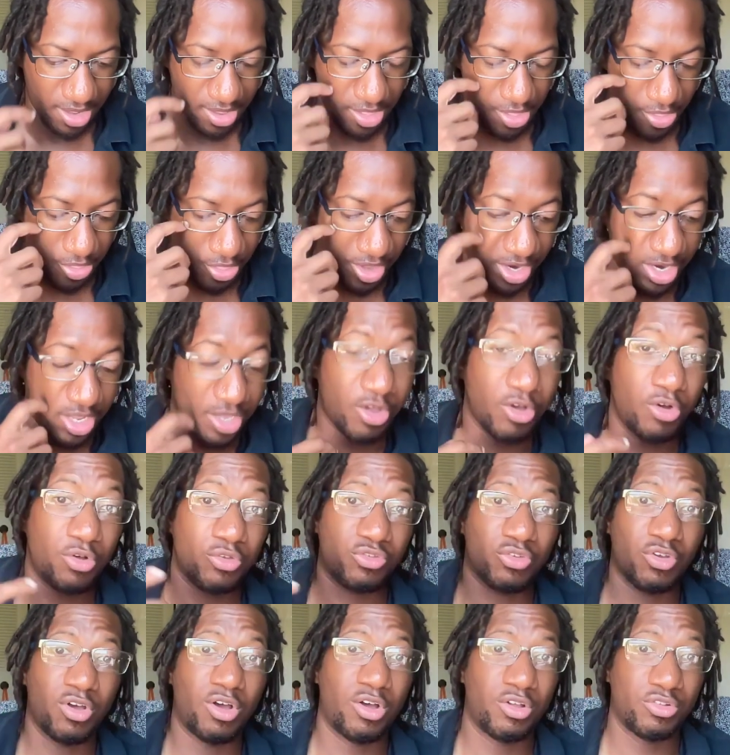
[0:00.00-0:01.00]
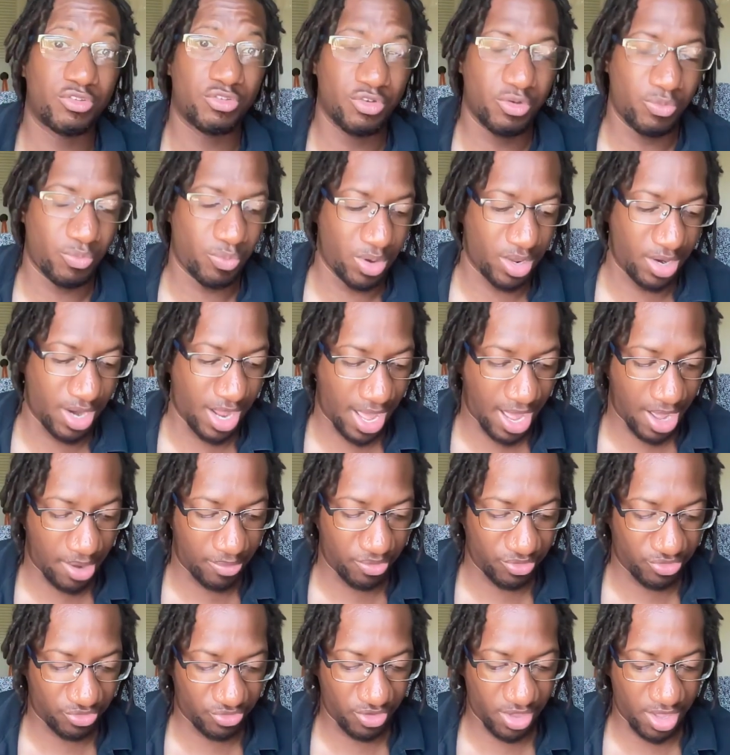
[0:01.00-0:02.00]
And then it goes on to what I
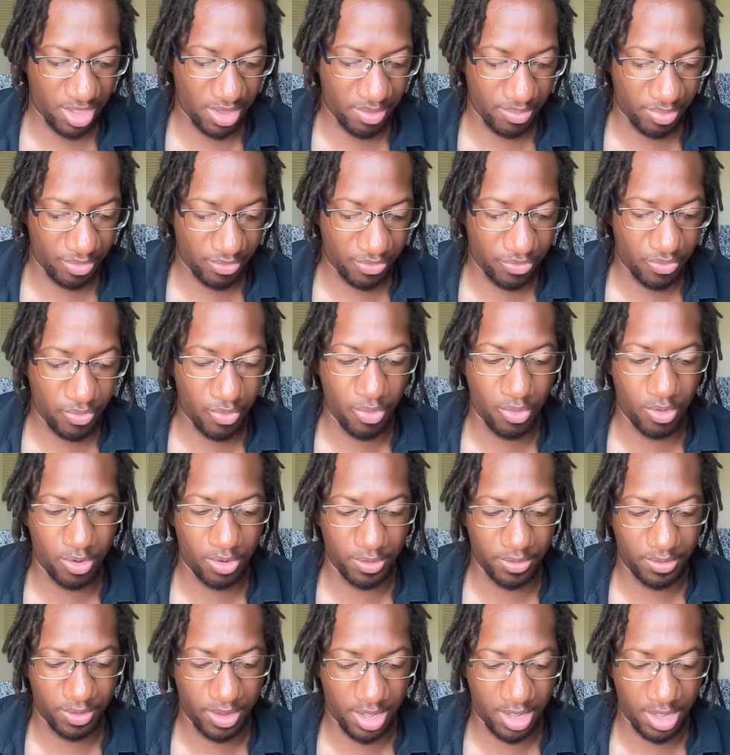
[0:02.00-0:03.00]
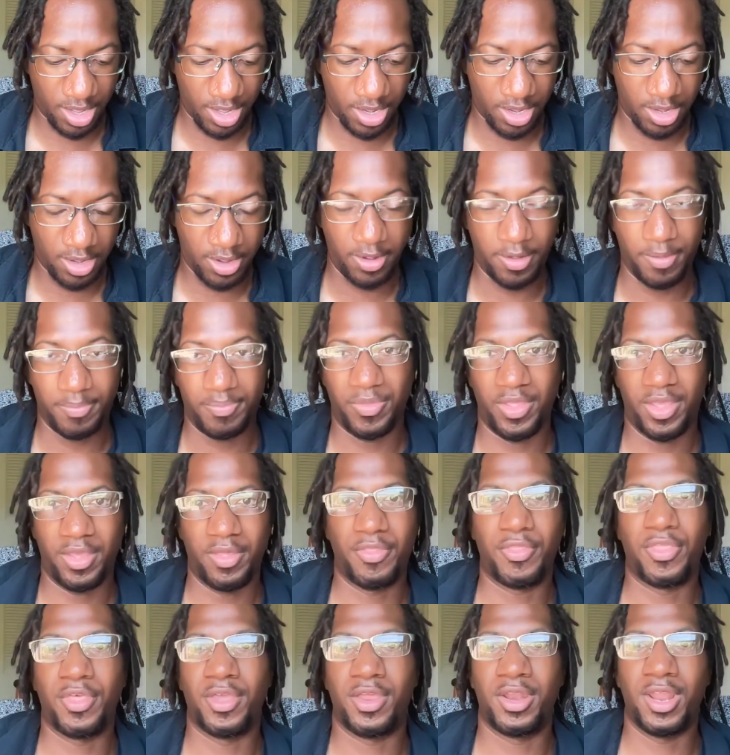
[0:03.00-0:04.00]
was saying before.
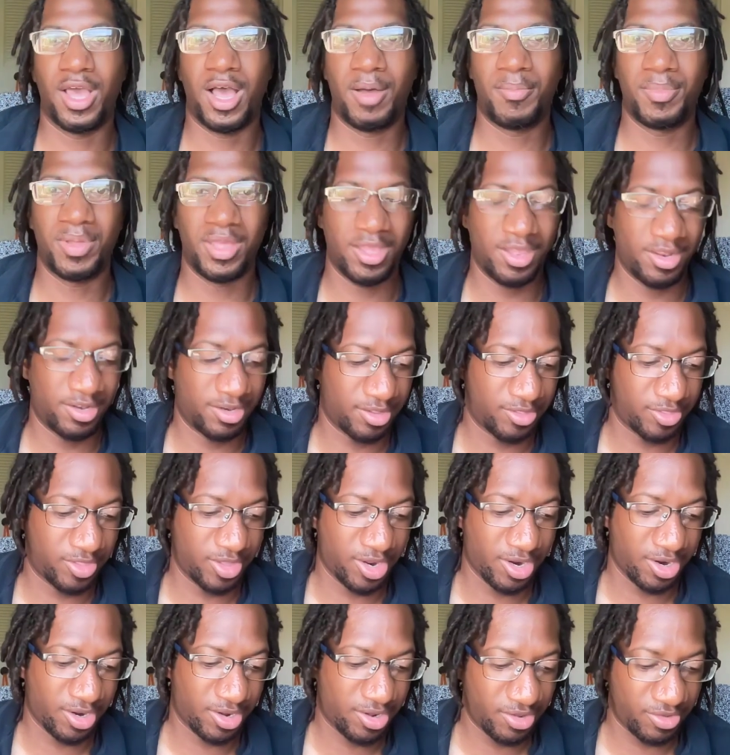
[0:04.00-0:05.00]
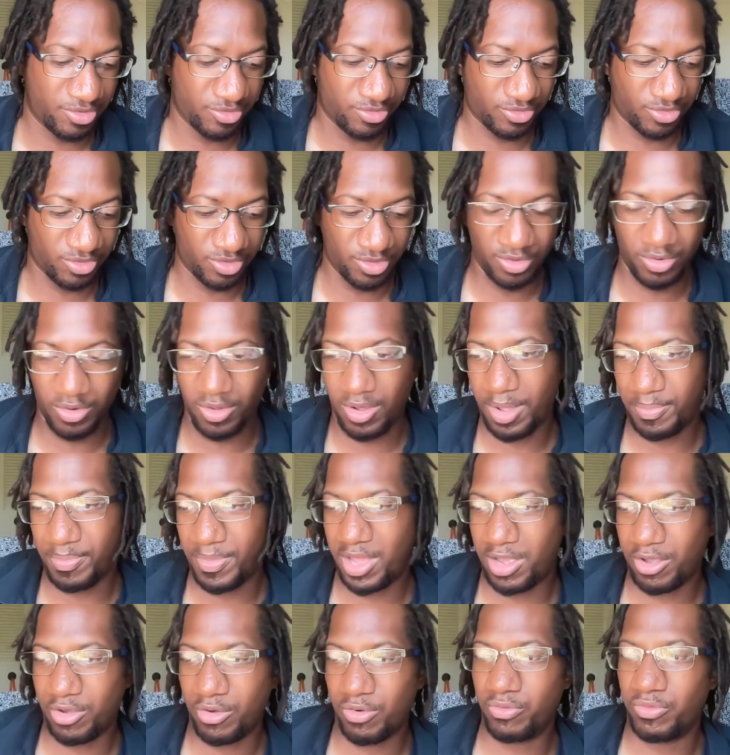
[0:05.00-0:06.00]
And then I'm gonna end it there because I'm
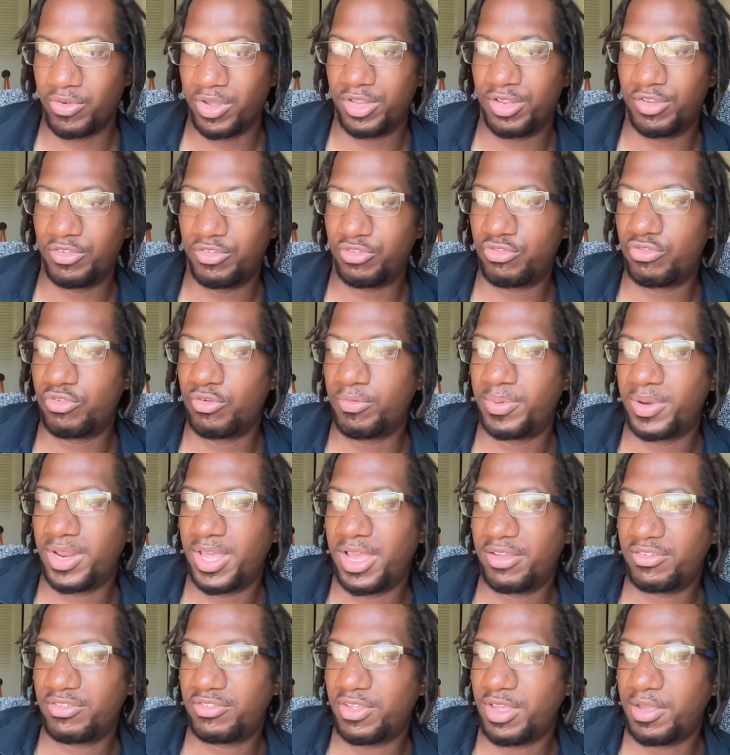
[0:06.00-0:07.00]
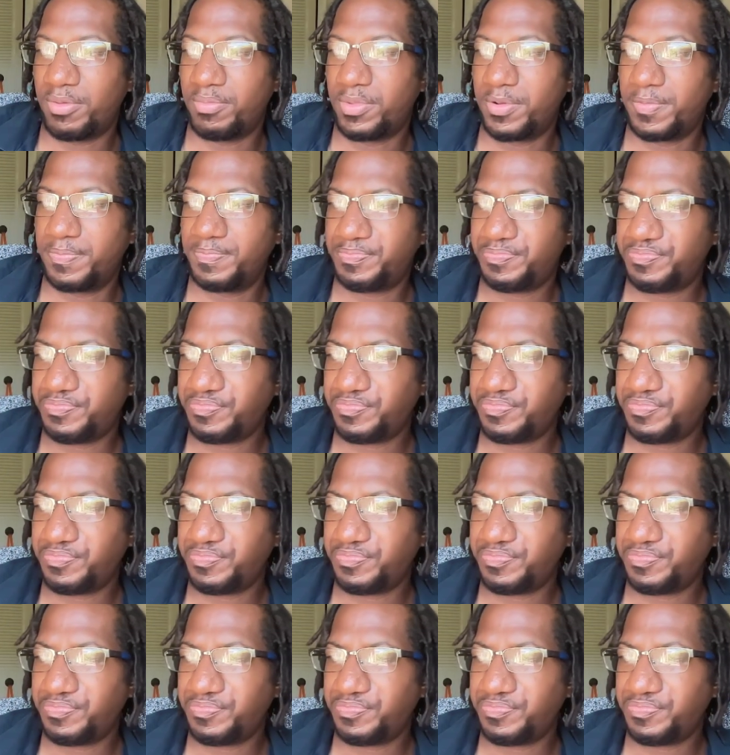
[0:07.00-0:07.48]
not gonna read the stupid ass statement.